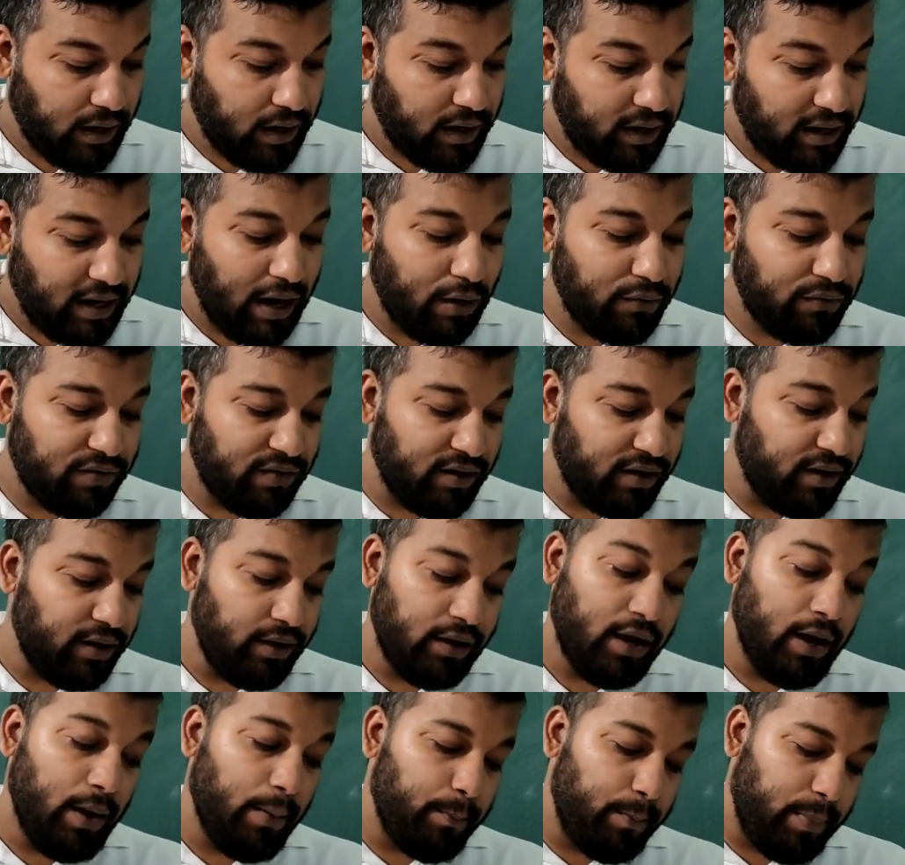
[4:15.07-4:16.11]
Now see,
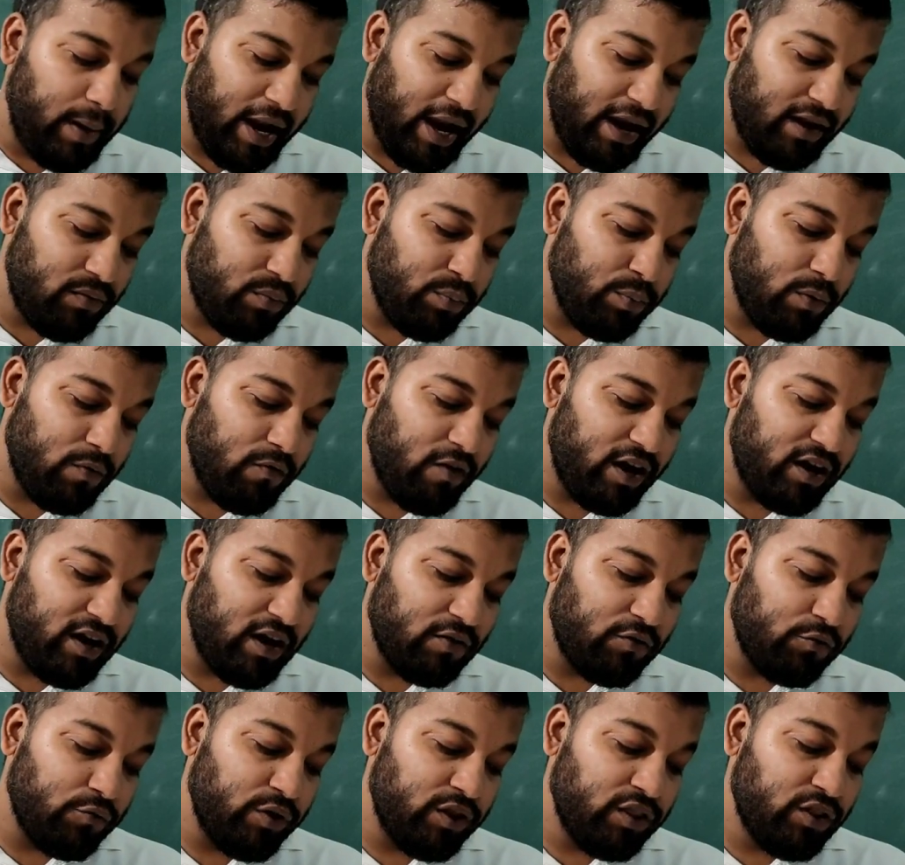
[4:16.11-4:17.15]
plants provide
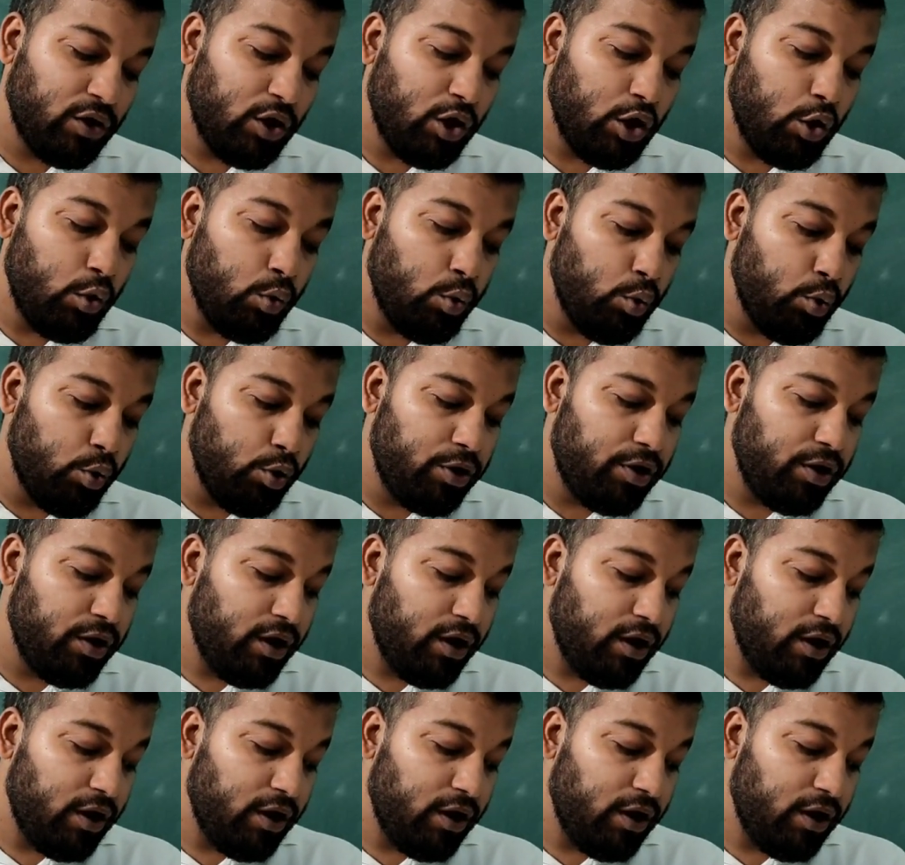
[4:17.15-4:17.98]
us with wood,